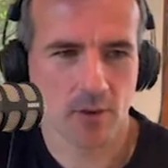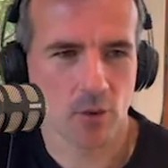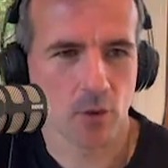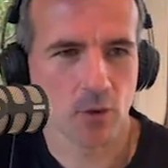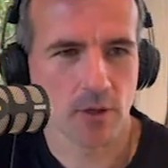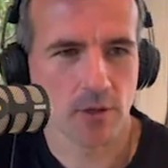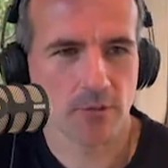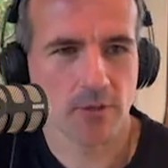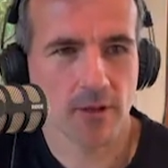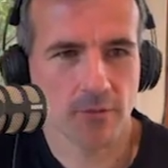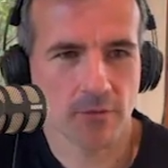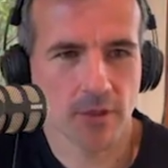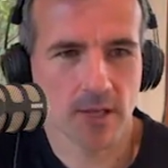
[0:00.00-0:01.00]
or if
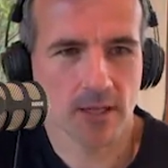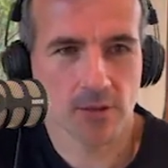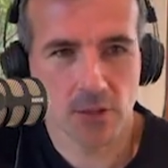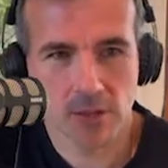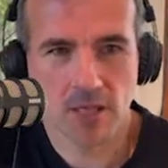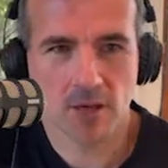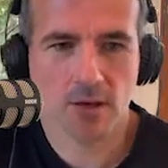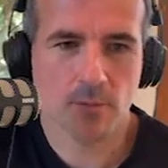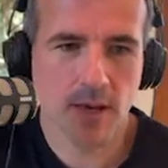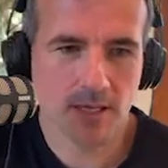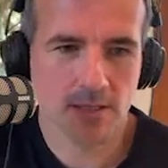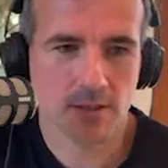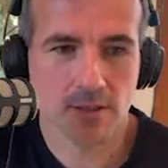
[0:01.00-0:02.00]
they're just going
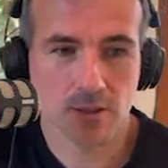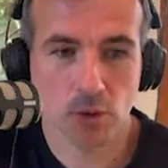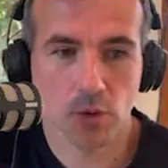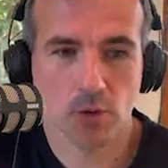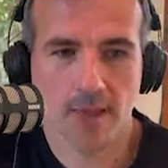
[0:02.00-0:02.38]
back into the store